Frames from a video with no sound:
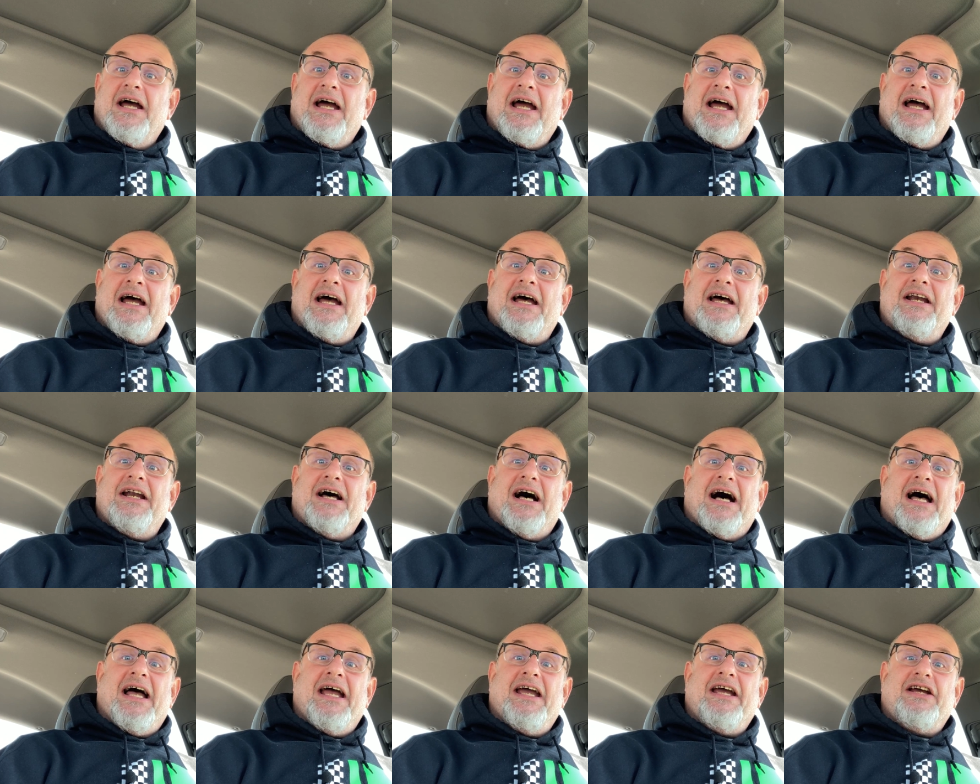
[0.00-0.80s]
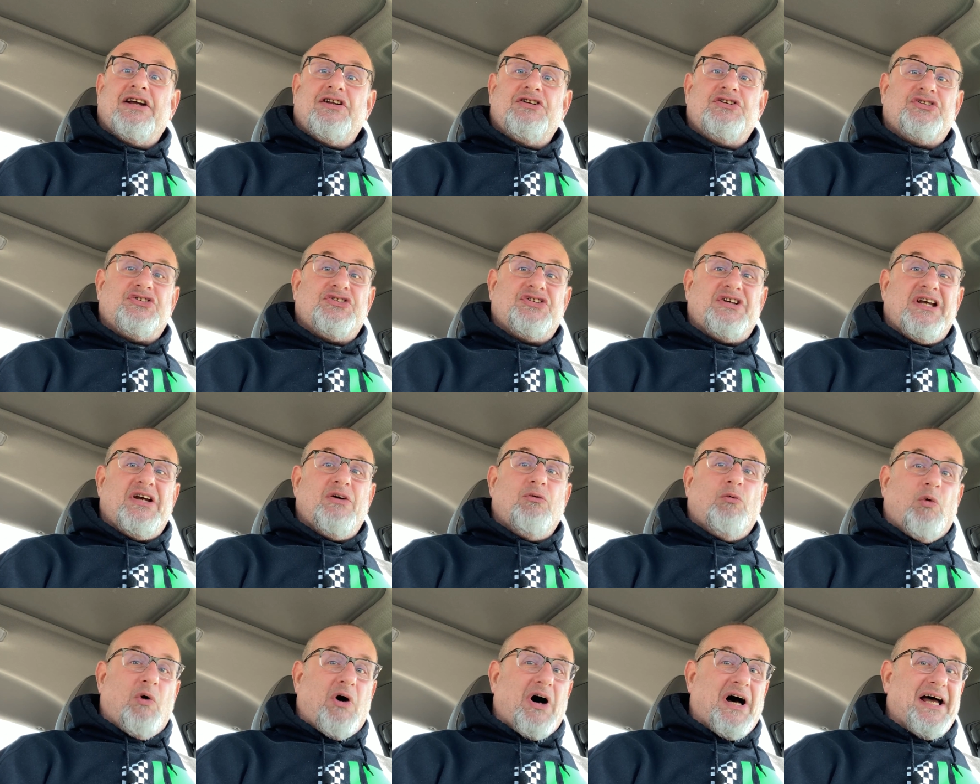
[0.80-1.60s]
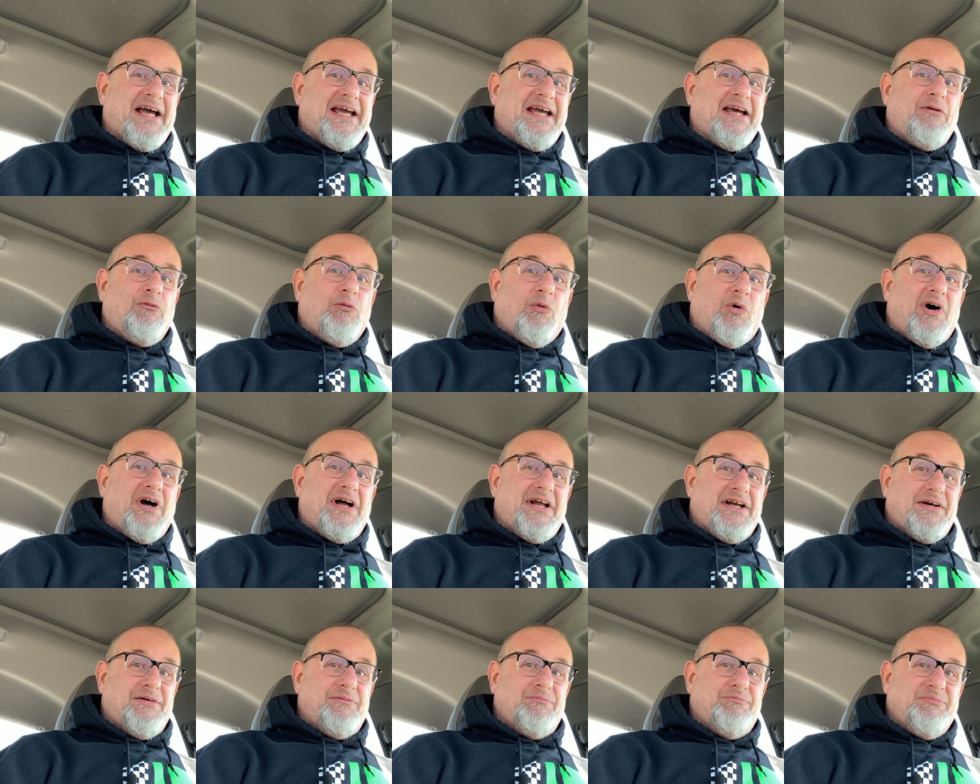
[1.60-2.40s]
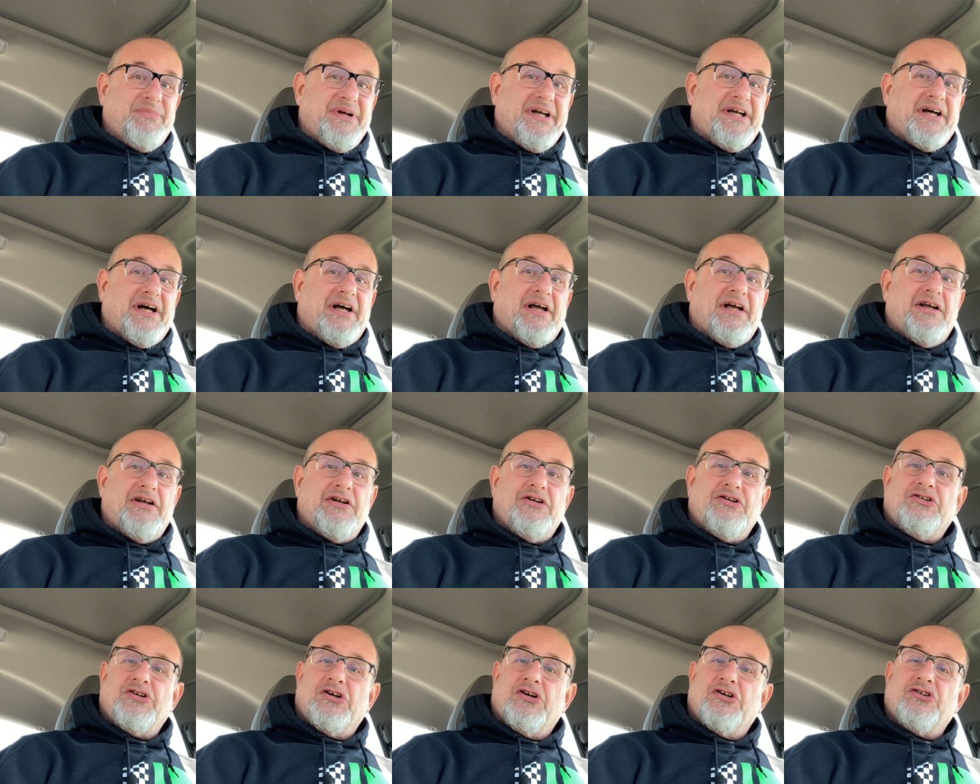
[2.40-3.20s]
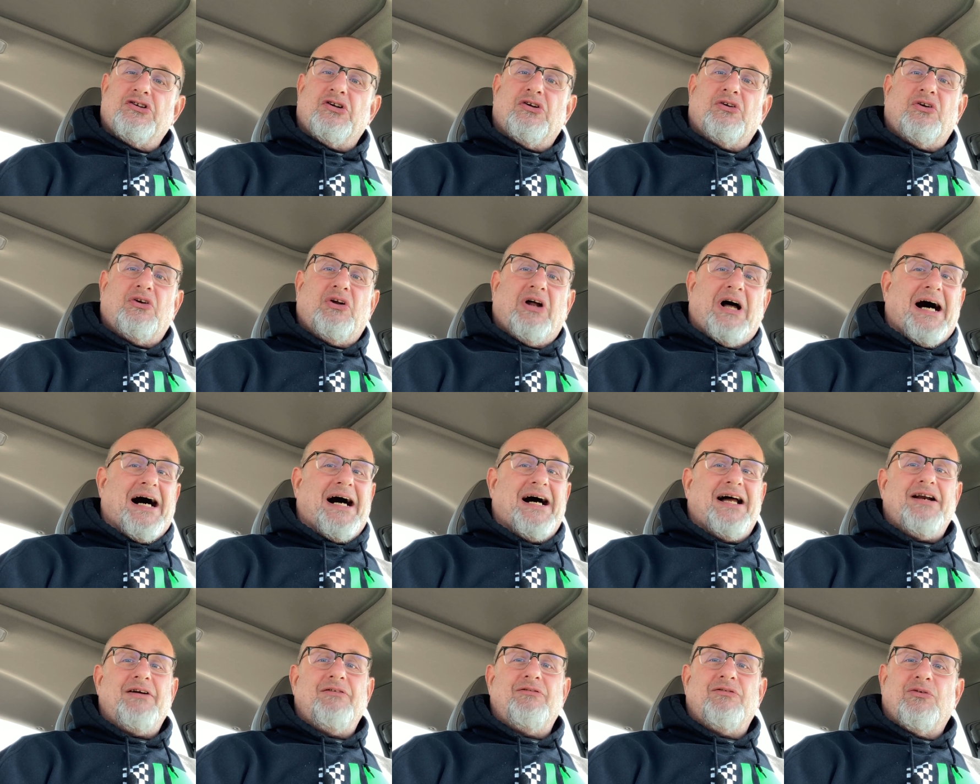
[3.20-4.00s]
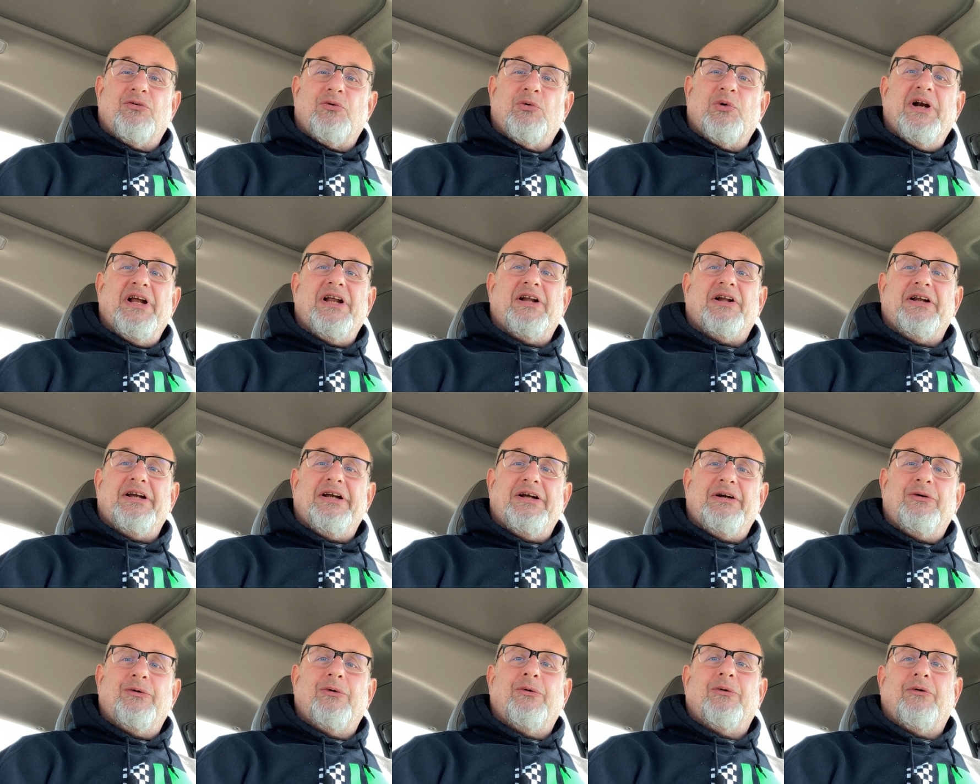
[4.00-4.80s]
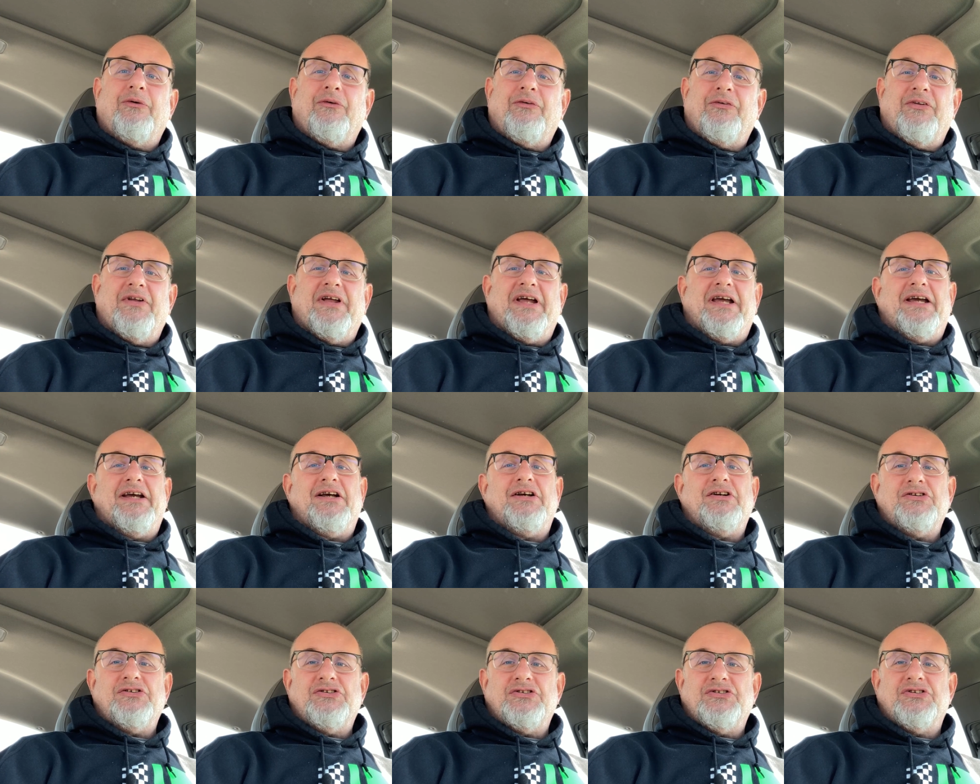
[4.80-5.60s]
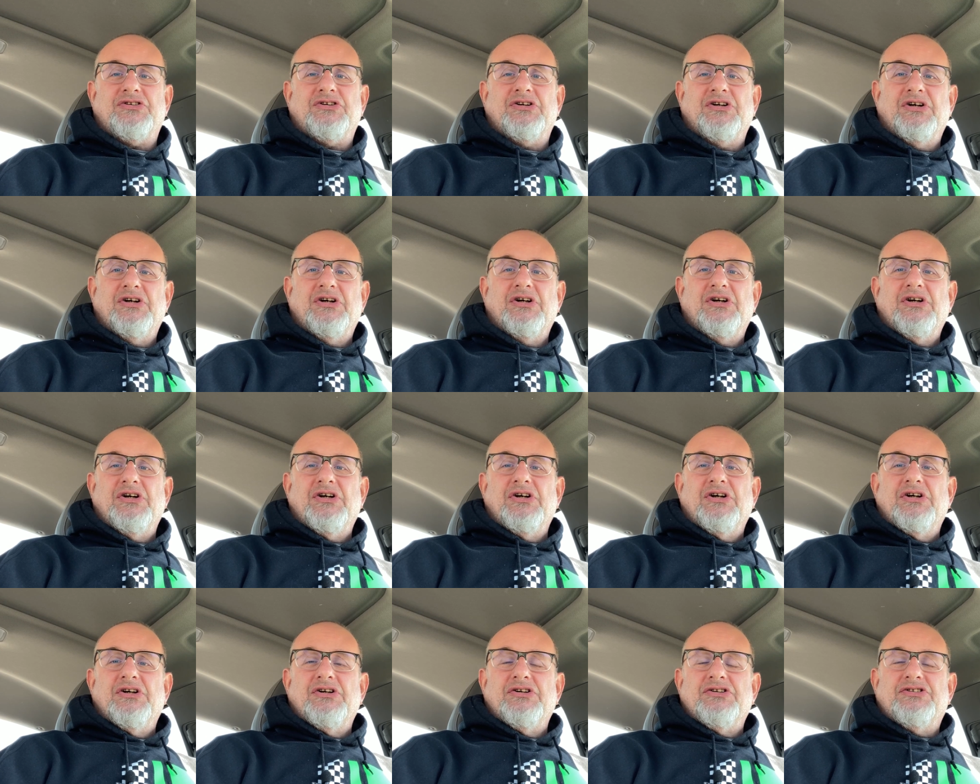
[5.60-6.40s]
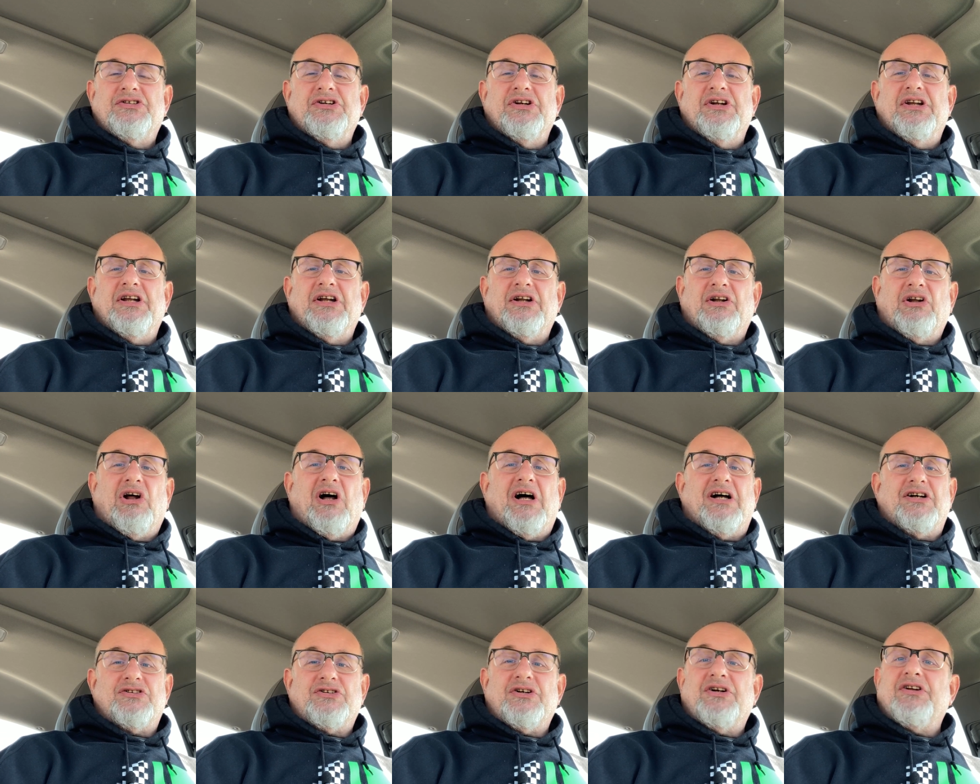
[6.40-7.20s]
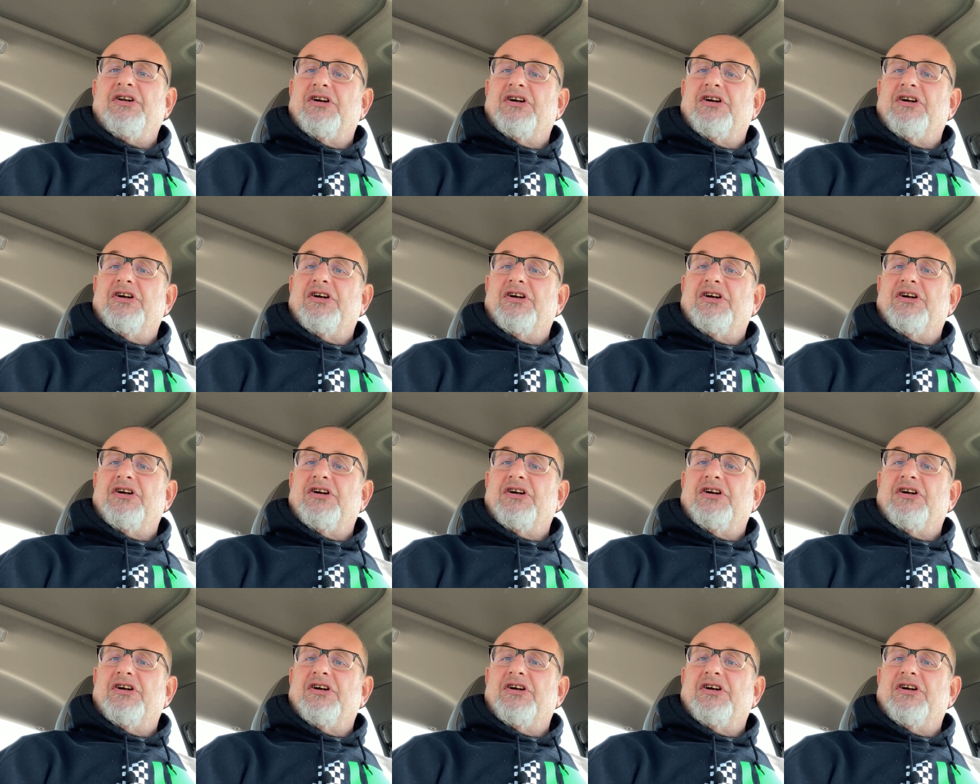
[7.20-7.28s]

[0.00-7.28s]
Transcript: And I could see why it won because there's a lot of really cool things to the Elantra.